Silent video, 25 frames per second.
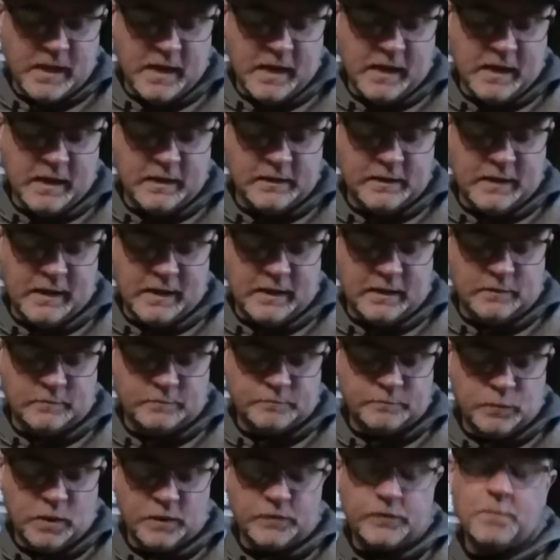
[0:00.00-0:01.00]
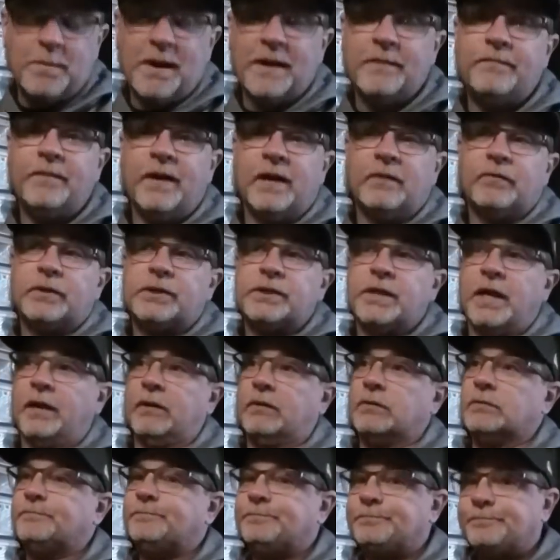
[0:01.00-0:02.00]
and what's my favorite
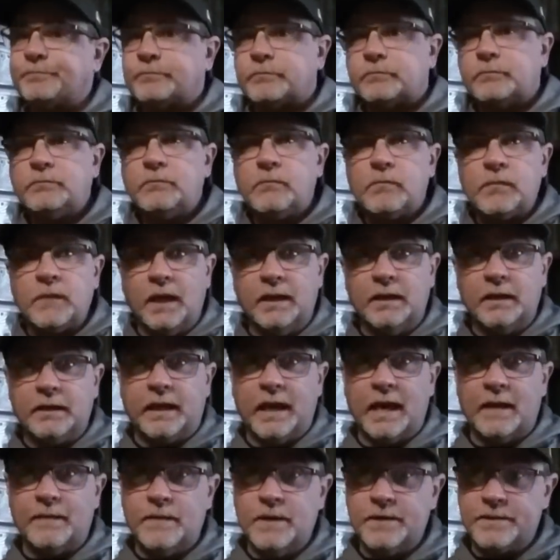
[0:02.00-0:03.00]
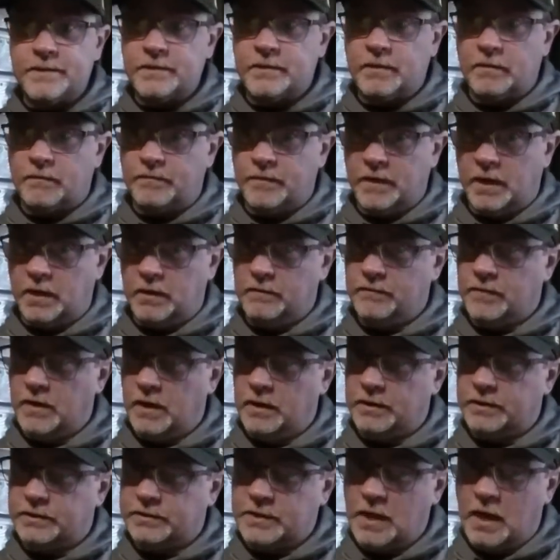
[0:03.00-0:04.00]
channel? And again, this is a
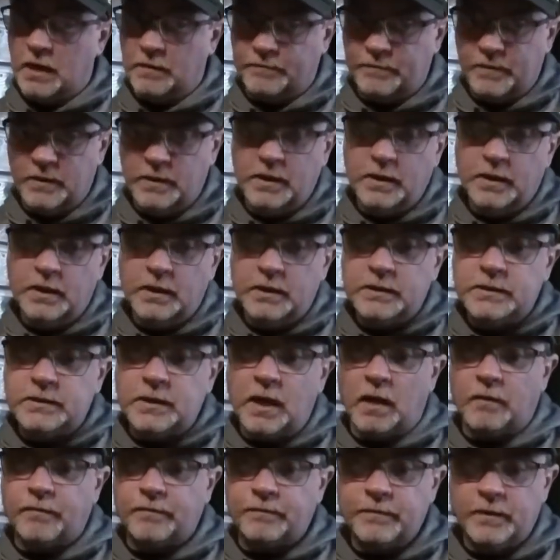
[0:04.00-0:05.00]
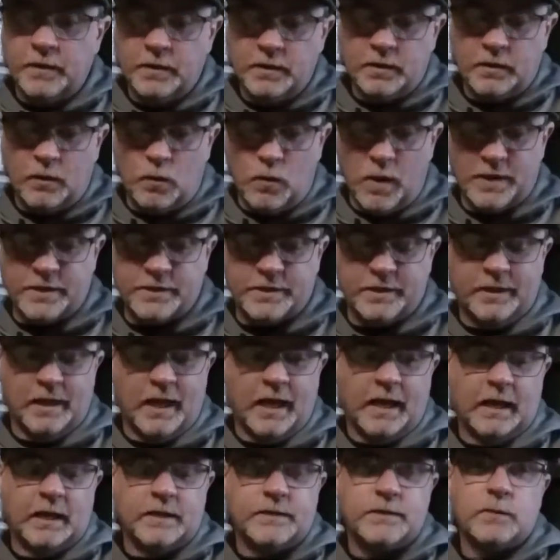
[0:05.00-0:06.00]
very tough question
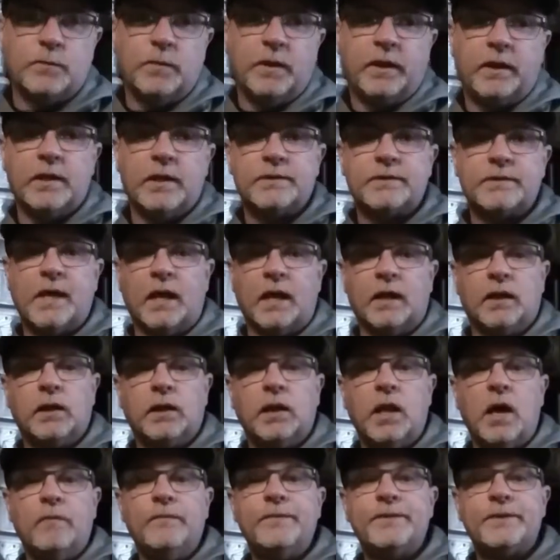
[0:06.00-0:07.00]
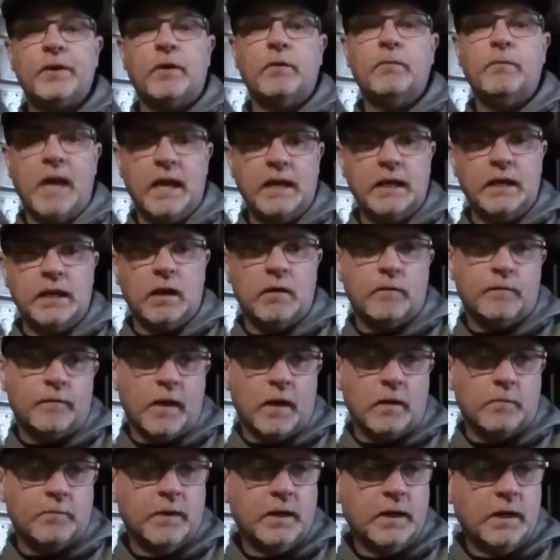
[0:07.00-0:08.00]
to answer because I love so many of
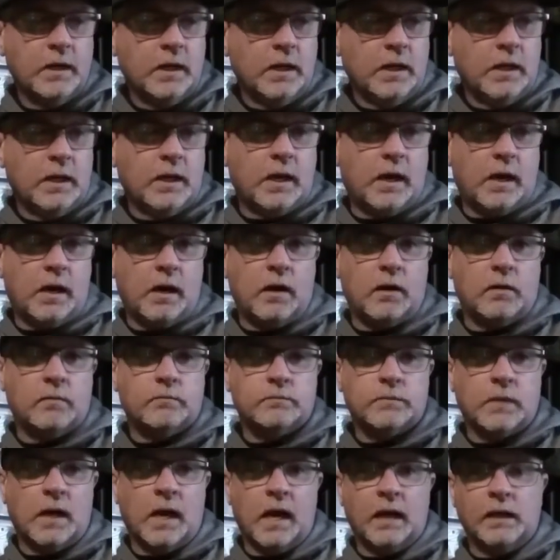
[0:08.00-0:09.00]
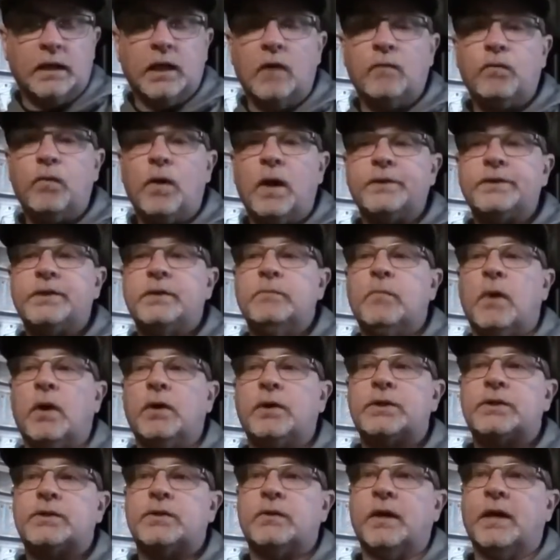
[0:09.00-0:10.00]
them. I love watching
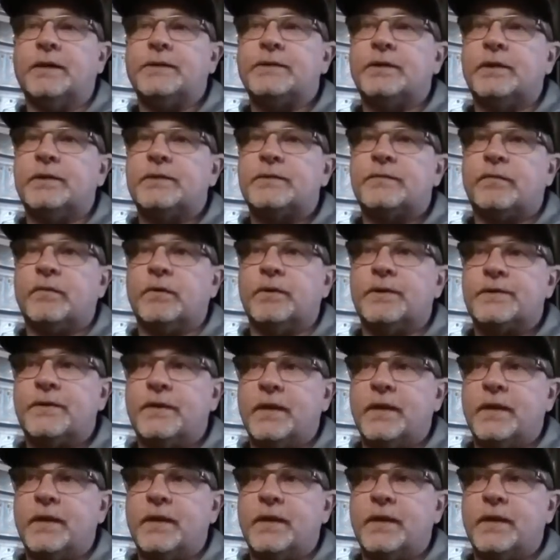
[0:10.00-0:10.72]
Mark's Tarantulas for